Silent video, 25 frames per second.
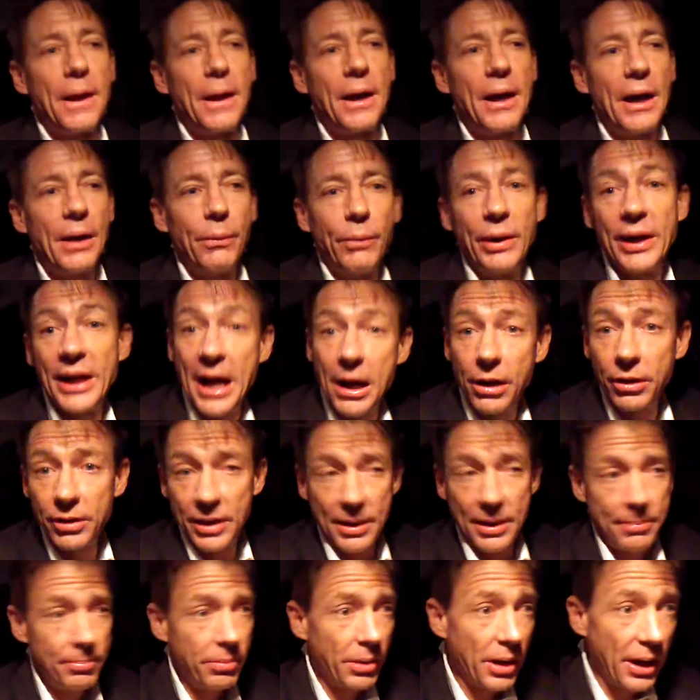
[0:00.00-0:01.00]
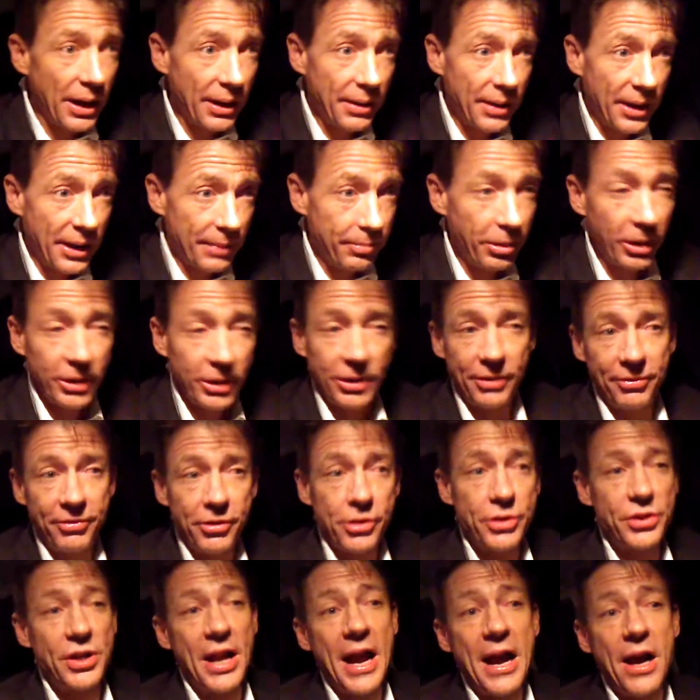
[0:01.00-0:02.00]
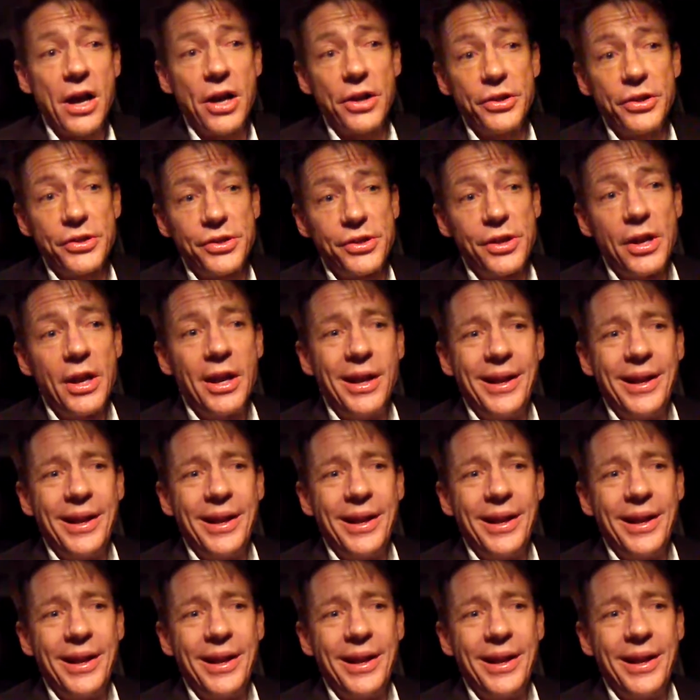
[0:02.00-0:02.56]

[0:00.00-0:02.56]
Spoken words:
I went out. I bought the first house.